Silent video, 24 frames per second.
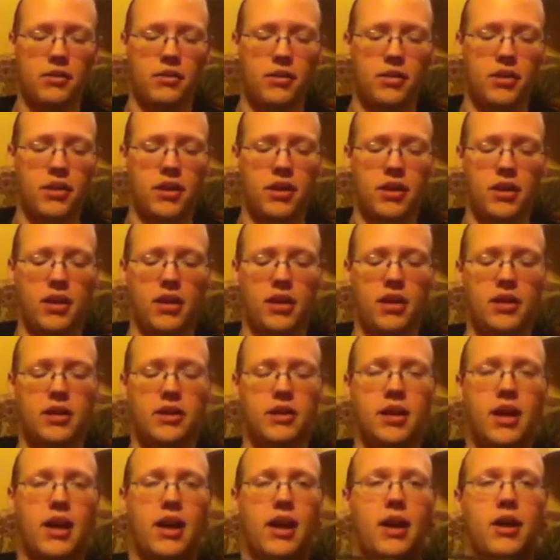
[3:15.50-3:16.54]
The
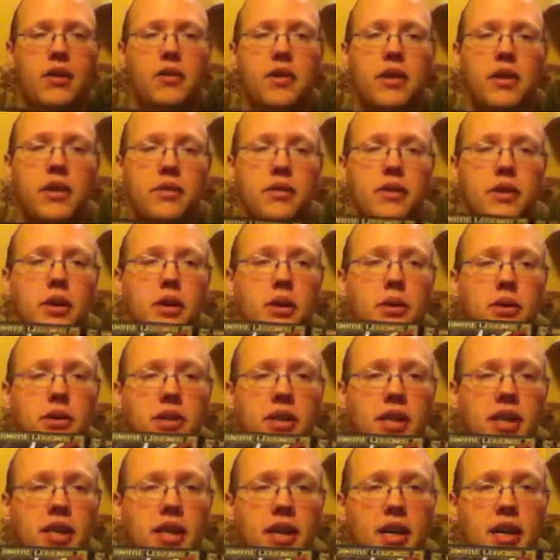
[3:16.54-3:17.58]
entire run of Code
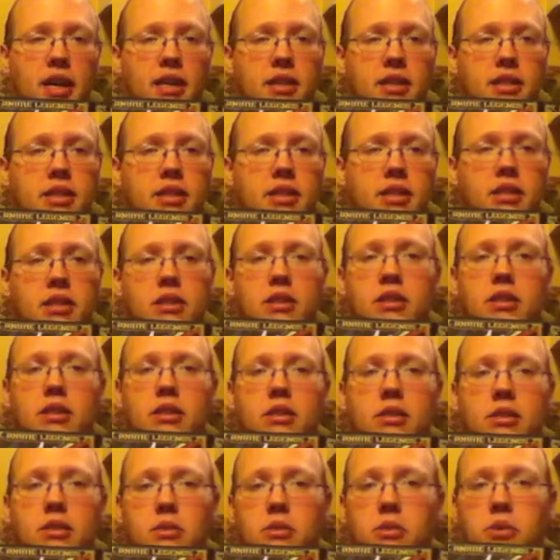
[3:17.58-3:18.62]
Geass,
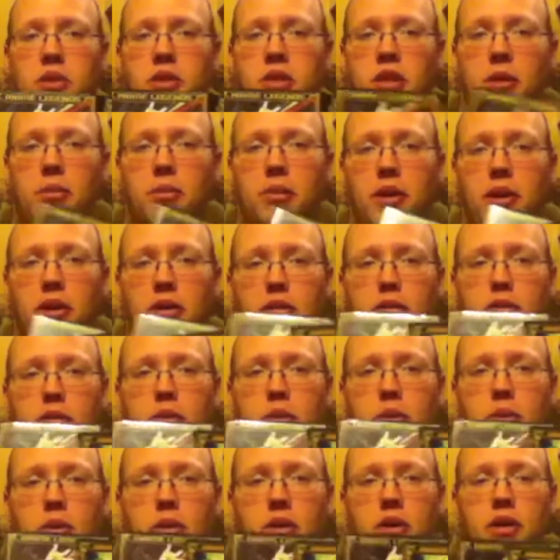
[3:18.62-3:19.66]
which I bought
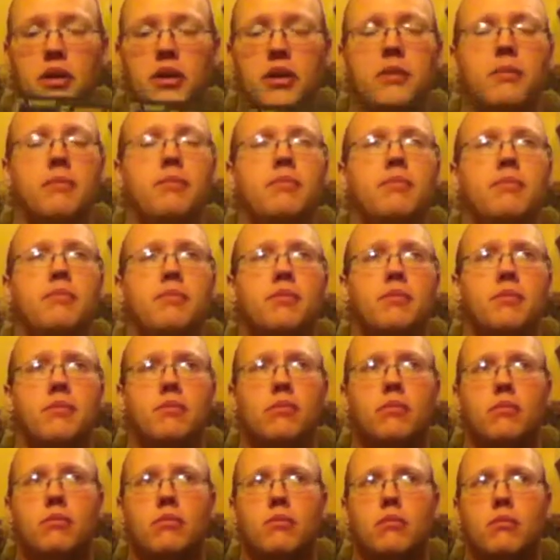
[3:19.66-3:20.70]
for,
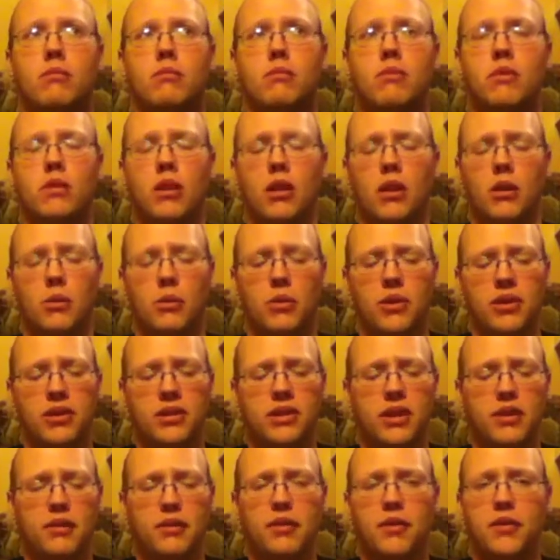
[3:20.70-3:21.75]
I want to
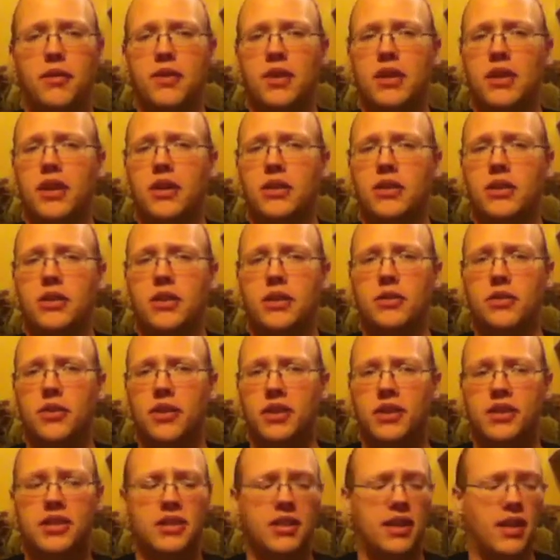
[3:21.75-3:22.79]
say $50 for
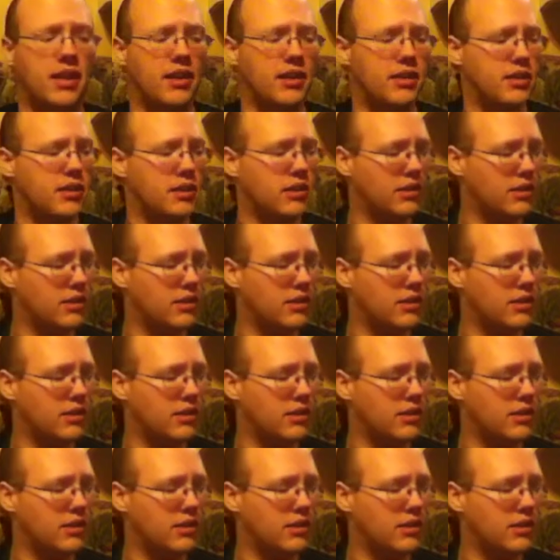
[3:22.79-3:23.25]
the set.